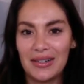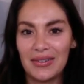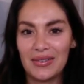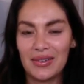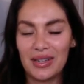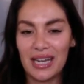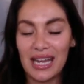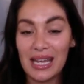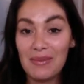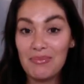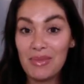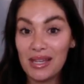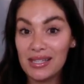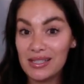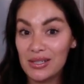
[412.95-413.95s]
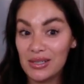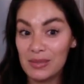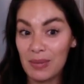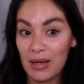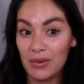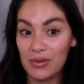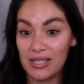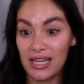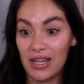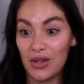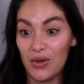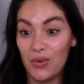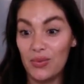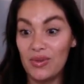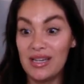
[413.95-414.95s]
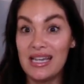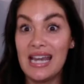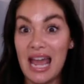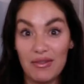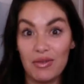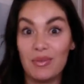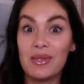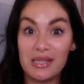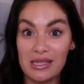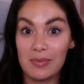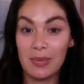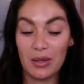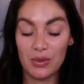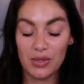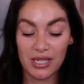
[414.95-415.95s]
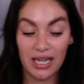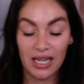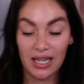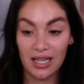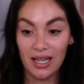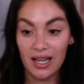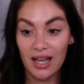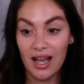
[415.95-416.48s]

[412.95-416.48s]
When he missed his penalty, who never misses a penalty,